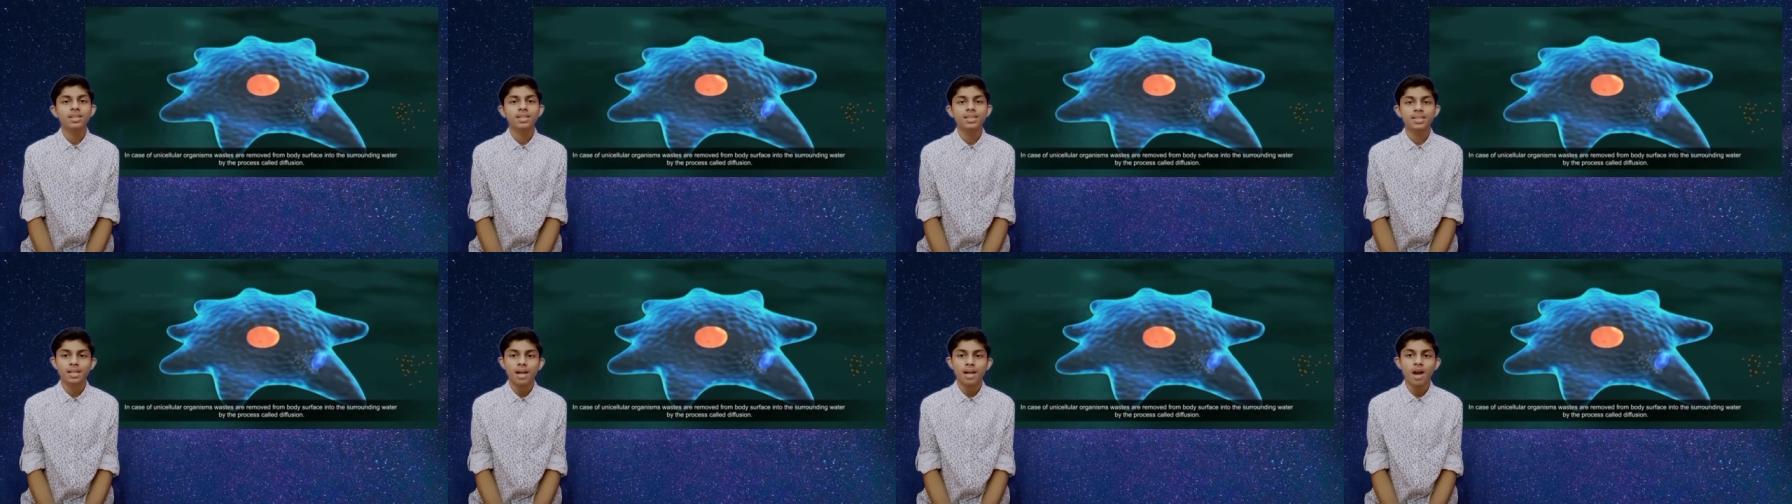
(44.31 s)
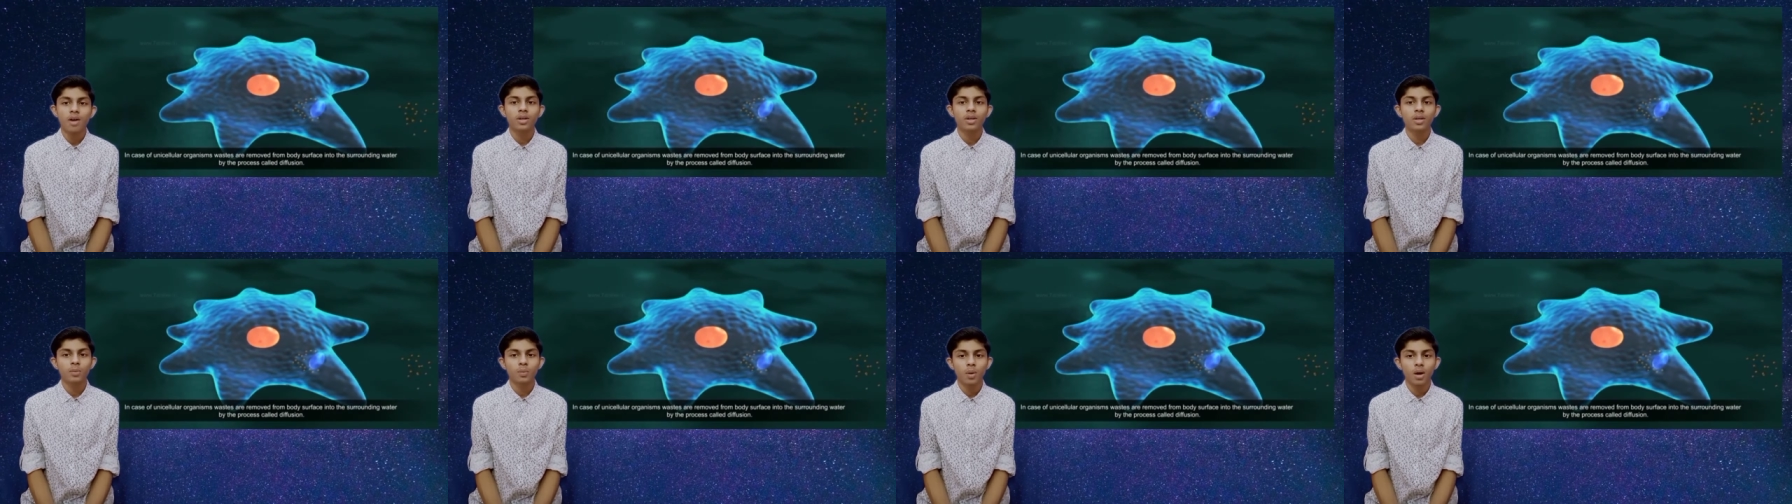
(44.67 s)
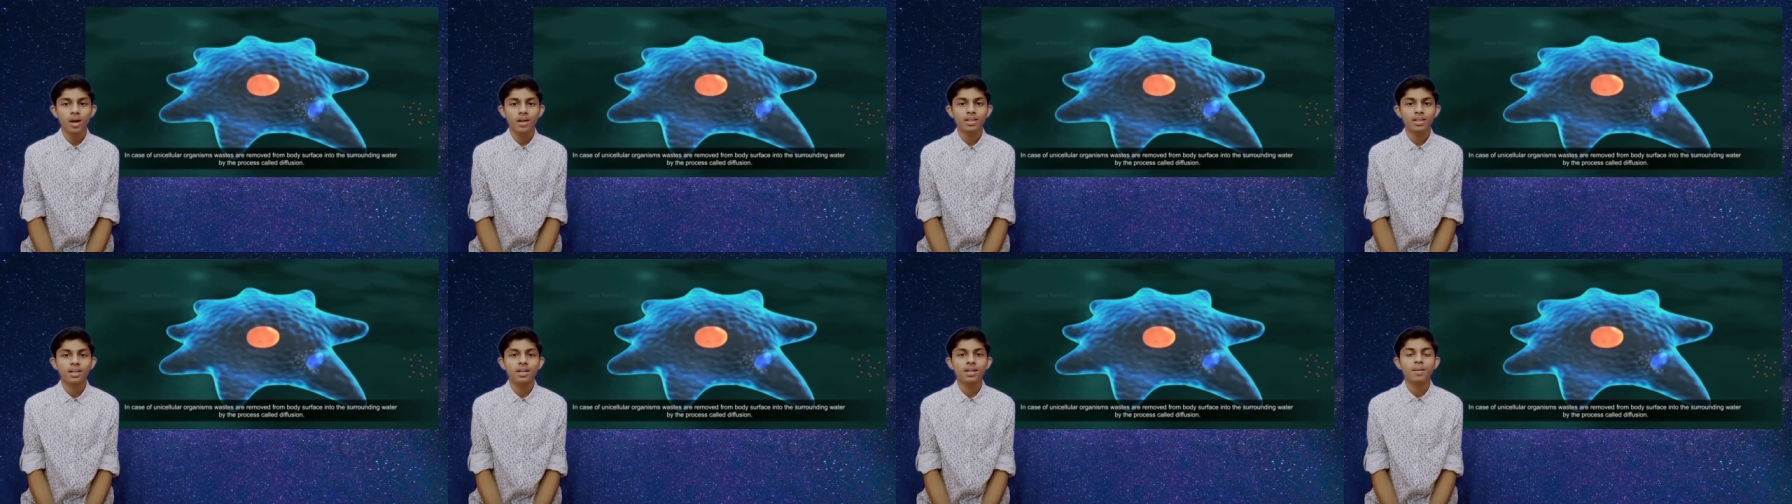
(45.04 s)
the surrounding
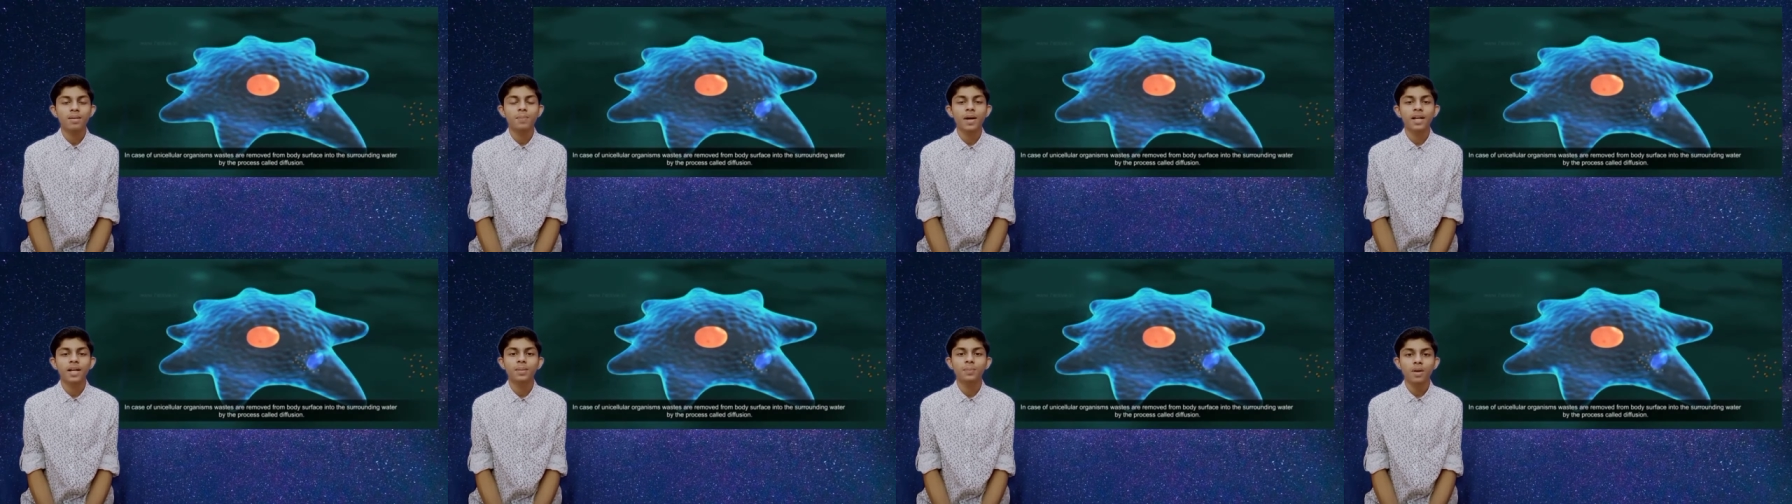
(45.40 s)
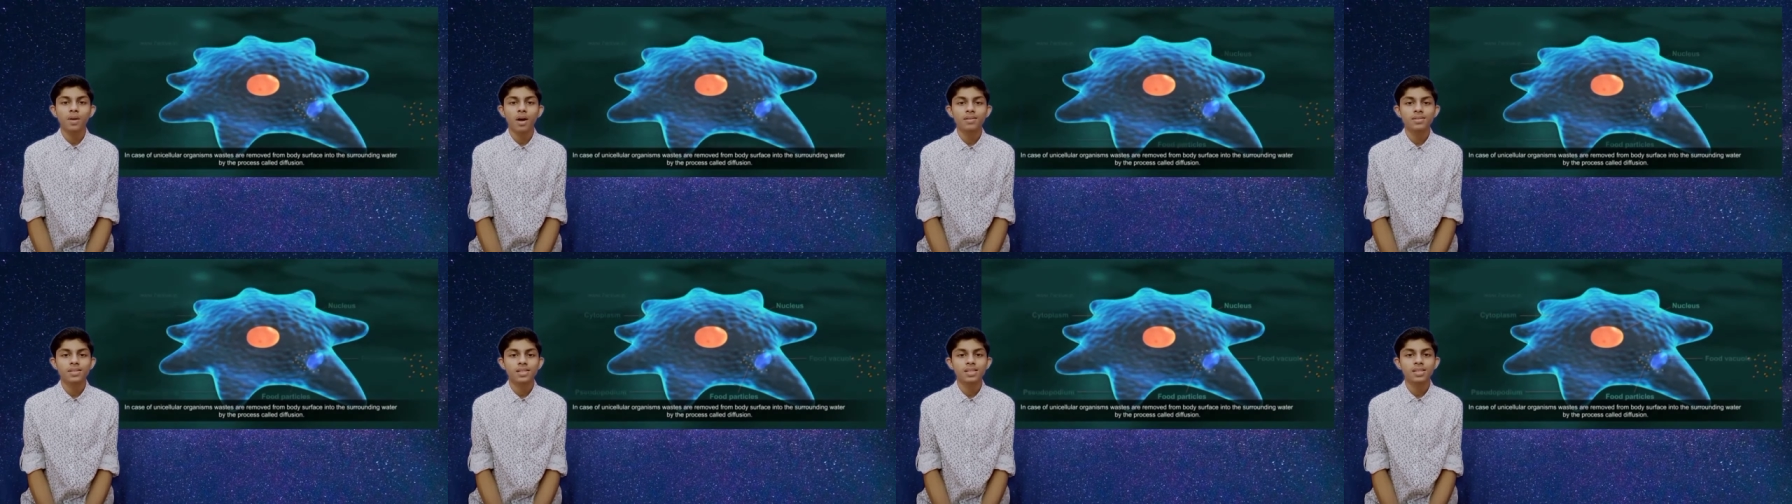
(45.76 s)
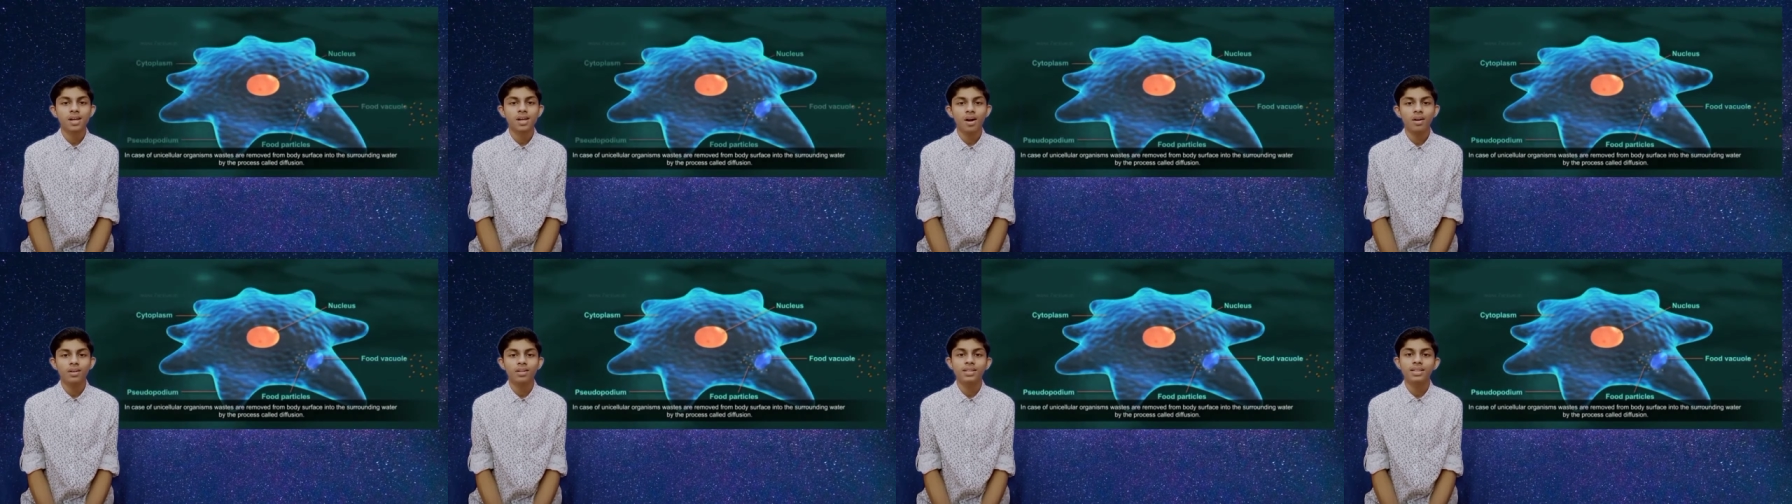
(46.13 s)
water by the process
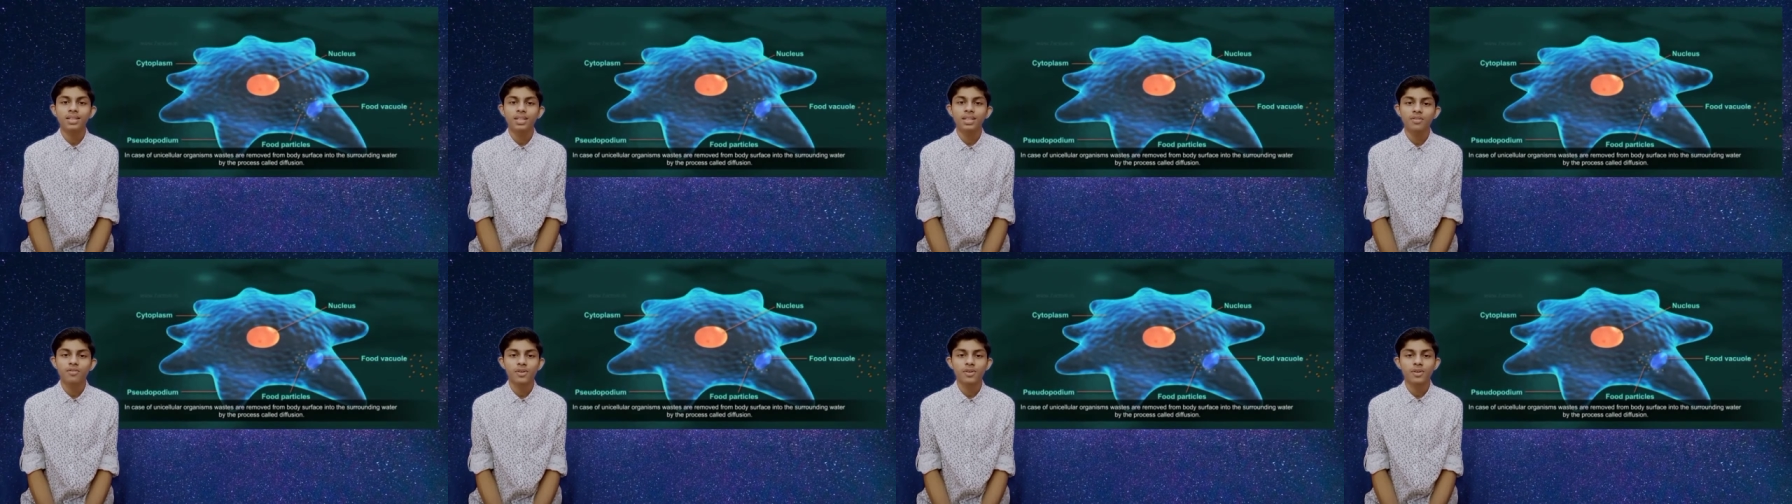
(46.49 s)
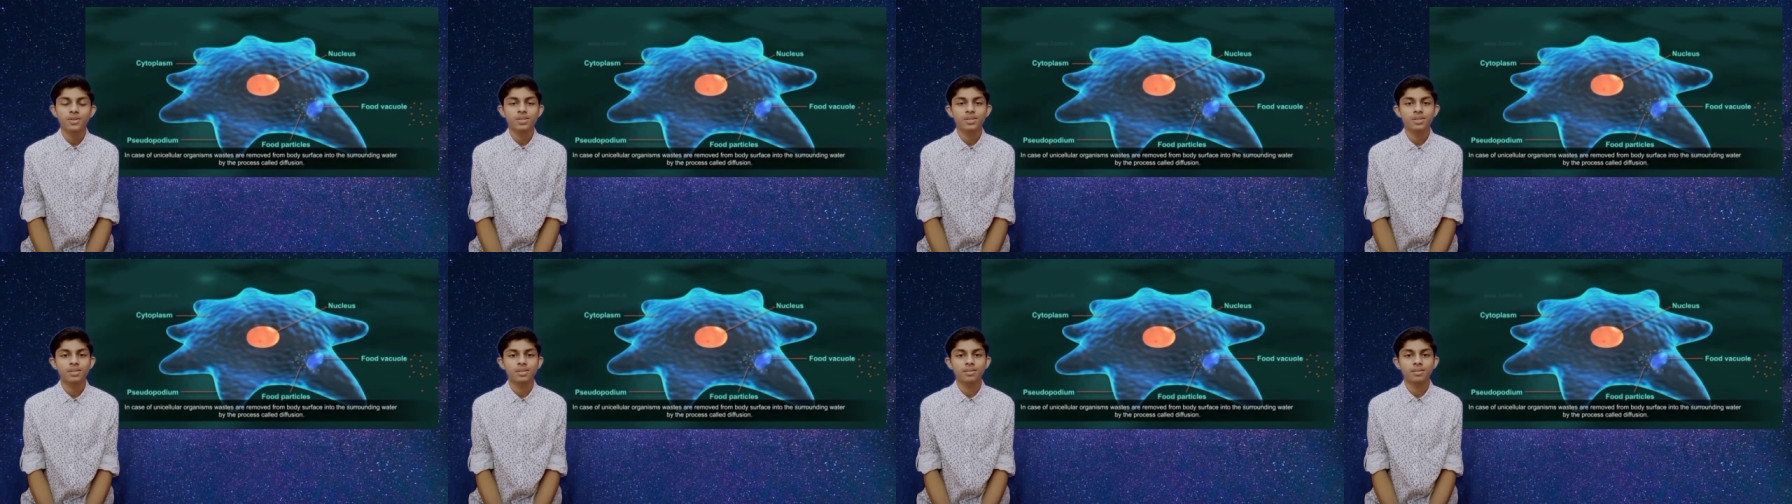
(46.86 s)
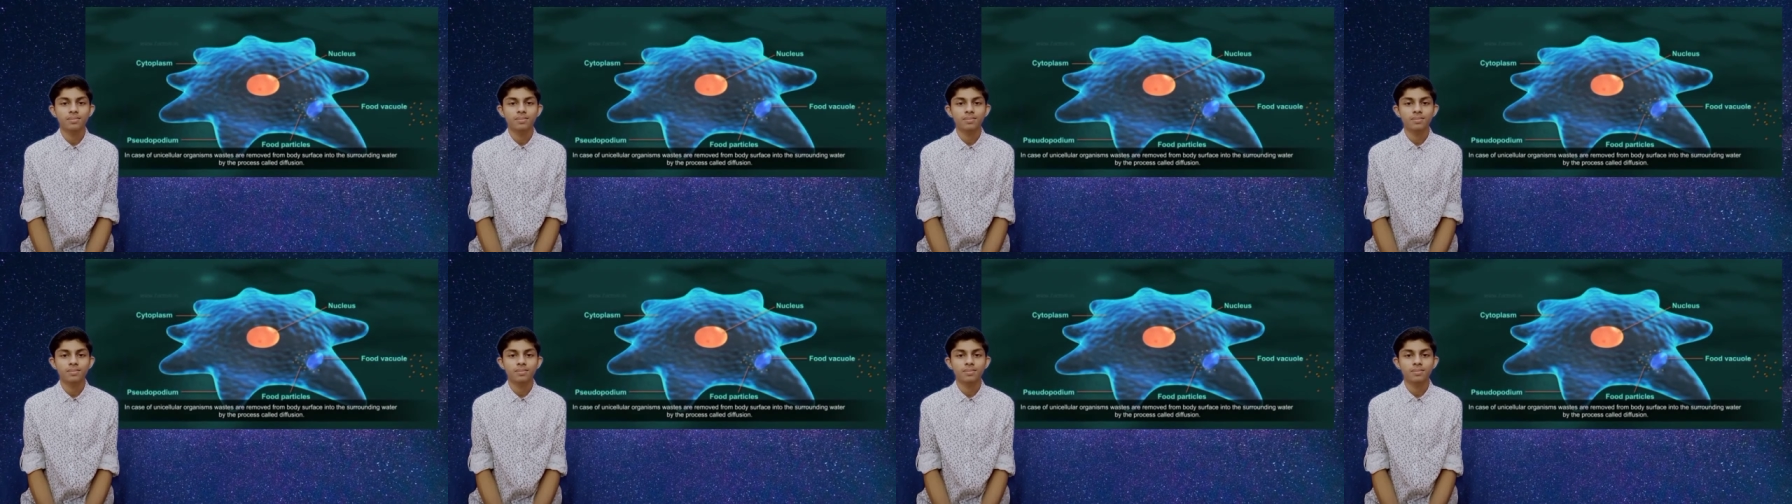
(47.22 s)
called diffusion.